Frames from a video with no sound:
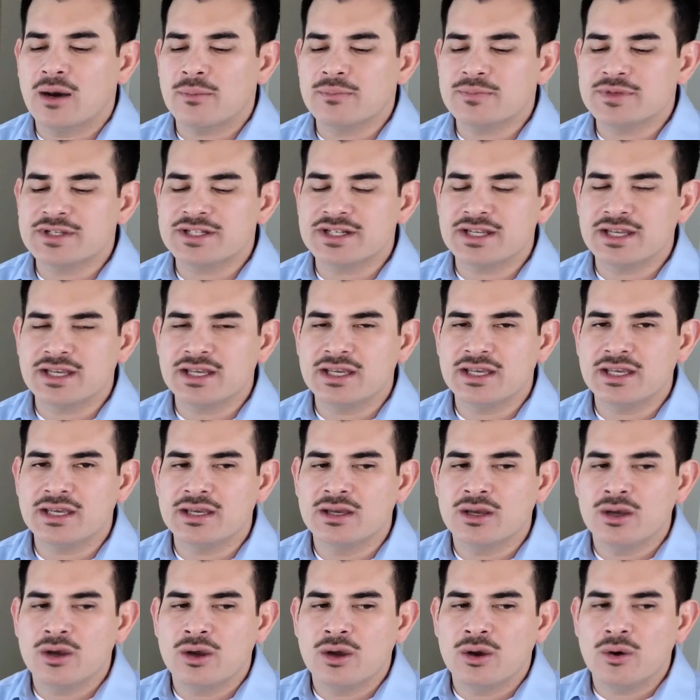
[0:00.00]
she
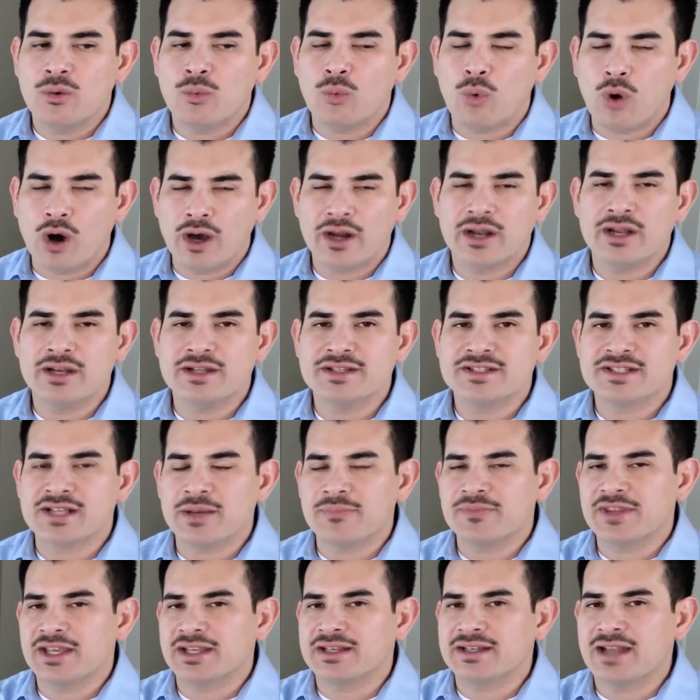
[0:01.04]
wanted
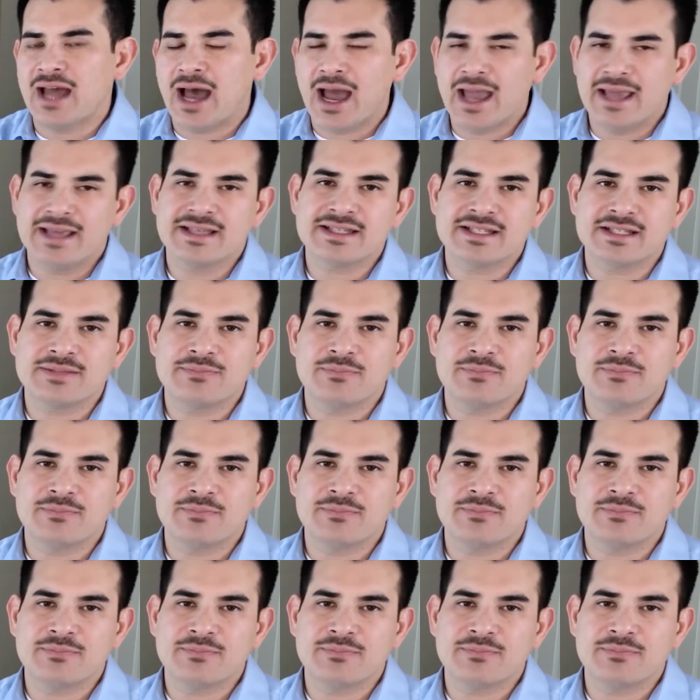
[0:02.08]
something nice,